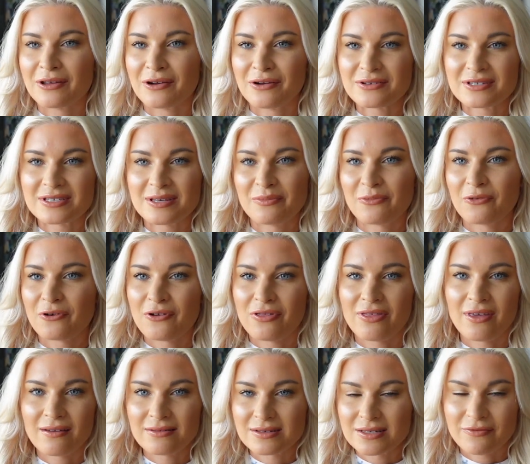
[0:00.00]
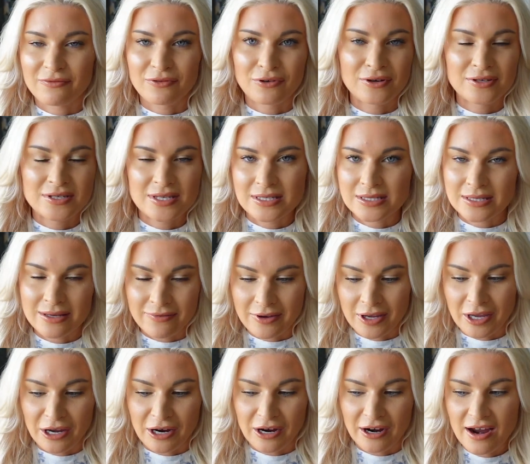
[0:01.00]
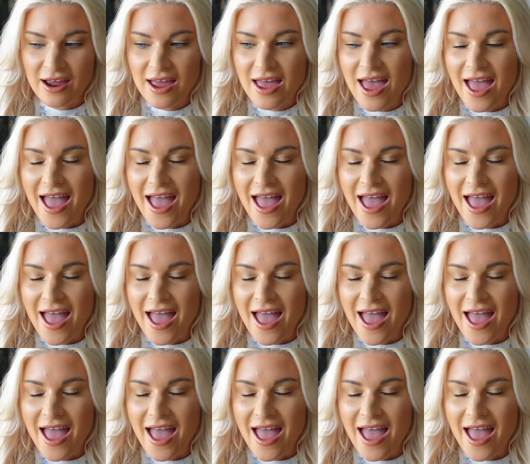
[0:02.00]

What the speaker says: you know, some more things I've learned since living here.